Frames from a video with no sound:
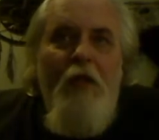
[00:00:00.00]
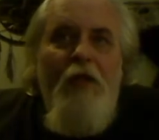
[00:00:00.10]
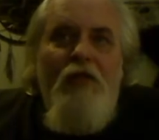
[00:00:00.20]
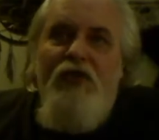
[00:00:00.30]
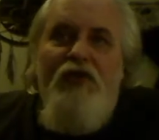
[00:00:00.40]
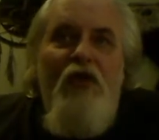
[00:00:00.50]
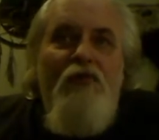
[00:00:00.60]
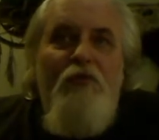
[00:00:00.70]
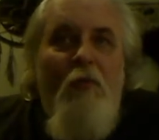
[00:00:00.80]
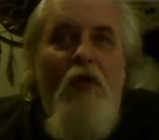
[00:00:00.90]
She's so
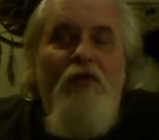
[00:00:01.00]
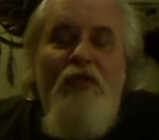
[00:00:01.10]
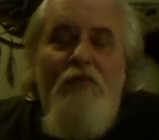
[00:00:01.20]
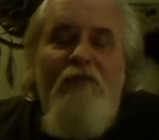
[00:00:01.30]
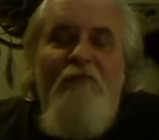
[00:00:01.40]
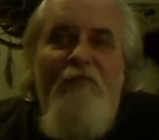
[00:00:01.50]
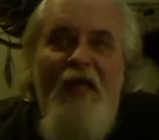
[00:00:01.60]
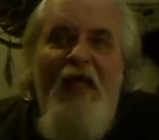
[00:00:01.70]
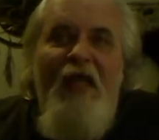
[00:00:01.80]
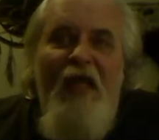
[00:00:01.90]
smart, she was
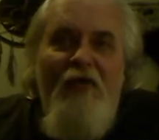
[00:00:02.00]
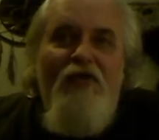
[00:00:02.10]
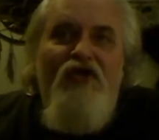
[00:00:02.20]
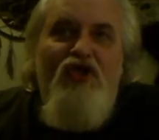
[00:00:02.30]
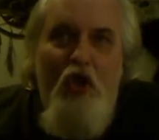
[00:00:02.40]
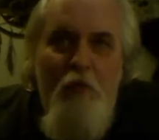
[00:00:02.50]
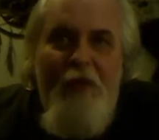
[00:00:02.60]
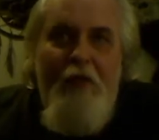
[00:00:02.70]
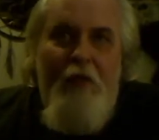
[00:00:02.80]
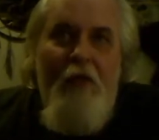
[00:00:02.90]
fucking ignorant,
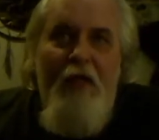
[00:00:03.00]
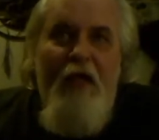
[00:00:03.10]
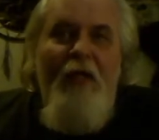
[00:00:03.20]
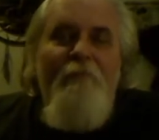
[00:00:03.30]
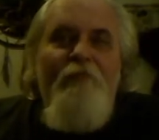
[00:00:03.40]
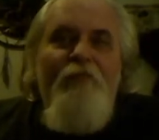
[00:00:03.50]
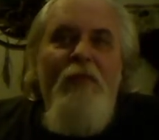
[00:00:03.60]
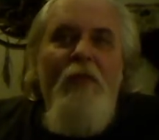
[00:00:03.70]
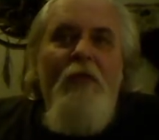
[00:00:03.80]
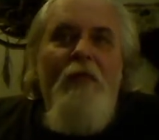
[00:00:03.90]
stupid, okay?
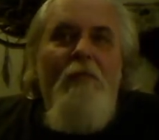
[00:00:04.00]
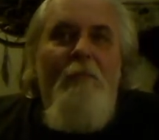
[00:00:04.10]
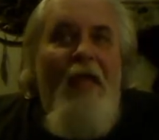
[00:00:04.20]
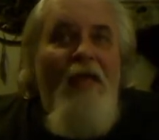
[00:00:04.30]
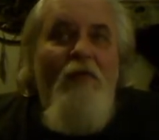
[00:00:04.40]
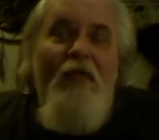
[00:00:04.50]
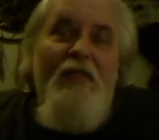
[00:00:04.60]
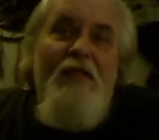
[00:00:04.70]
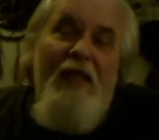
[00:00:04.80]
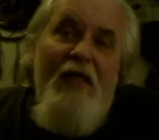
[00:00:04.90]
Main
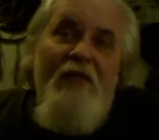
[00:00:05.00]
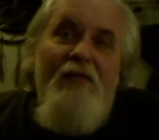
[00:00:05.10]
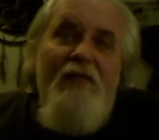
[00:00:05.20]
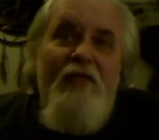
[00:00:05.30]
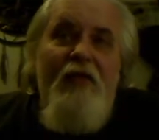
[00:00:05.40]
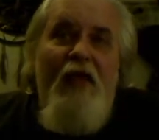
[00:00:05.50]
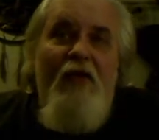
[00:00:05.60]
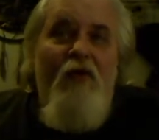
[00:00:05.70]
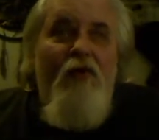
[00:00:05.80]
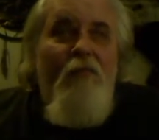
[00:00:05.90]
reason is, in
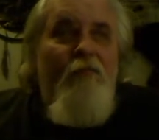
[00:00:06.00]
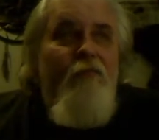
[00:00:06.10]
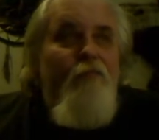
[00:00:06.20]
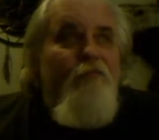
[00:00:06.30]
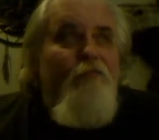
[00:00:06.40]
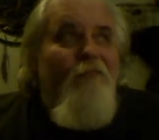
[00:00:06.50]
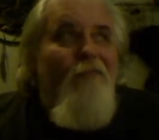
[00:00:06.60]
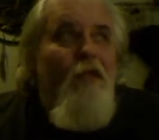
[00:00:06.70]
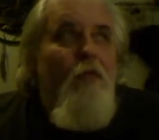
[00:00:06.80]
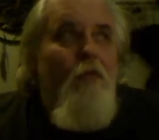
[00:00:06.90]
her
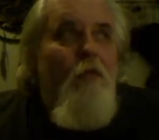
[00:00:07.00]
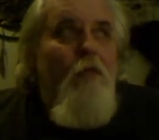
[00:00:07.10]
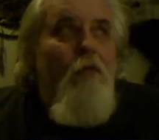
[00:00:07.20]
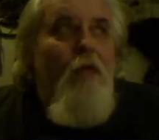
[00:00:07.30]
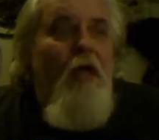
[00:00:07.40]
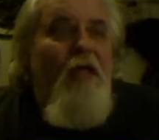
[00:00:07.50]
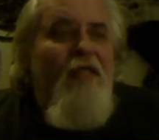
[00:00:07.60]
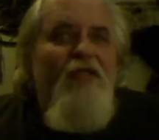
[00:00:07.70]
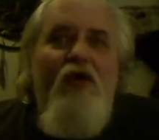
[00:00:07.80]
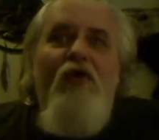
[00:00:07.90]

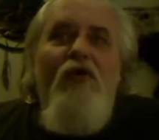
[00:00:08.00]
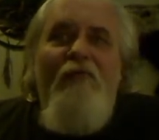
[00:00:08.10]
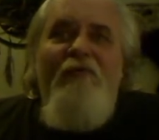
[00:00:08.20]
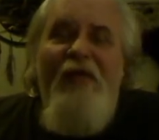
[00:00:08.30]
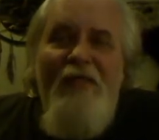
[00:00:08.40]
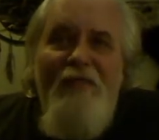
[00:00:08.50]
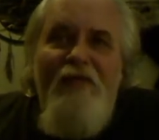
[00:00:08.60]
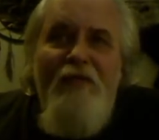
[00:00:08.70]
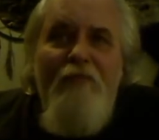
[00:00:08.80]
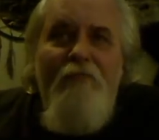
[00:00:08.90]

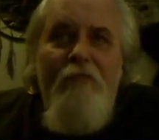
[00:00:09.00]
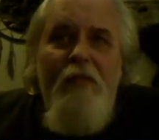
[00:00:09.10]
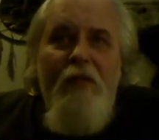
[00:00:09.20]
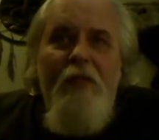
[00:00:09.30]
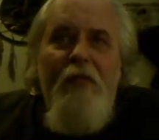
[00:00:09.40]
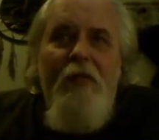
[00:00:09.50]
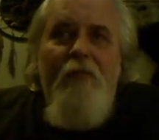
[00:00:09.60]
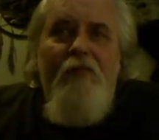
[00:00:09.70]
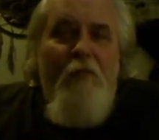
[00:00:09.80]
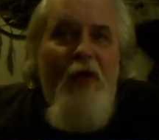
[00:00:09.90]
defense,
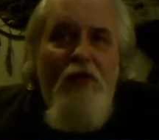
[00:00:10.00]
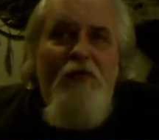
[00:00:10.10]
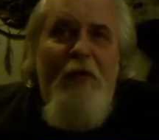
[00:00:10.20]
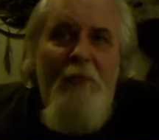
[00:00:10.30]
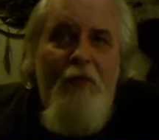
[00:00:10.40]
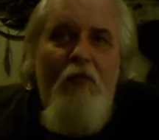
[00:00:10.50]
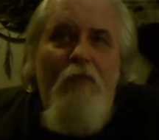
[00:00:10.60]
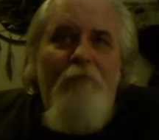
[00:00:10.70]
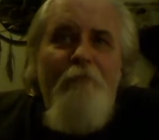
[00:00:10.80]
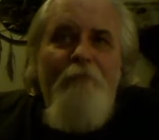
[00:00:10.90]
for most
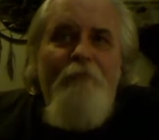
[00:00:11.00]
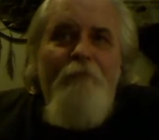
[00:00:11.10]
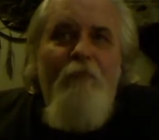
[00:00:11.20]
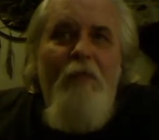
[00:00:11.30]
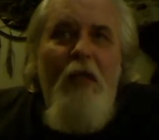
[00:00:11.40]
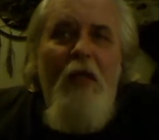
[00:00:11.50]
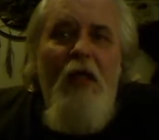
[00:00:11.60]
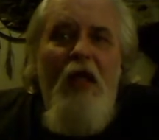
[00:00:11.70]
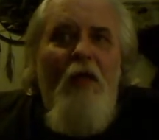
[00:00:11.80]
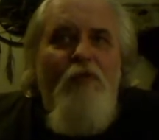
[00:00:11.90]
people,
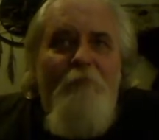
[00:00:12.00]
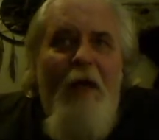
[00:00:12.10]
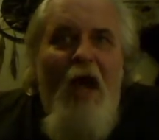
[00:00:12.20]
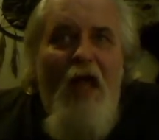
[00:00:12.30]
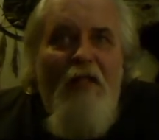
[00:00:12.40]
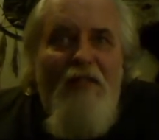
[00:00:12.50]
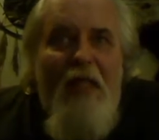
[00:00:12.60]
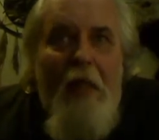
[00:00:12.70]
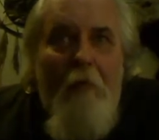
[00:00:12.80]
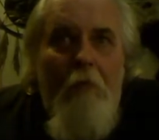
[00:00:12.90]
it was policy.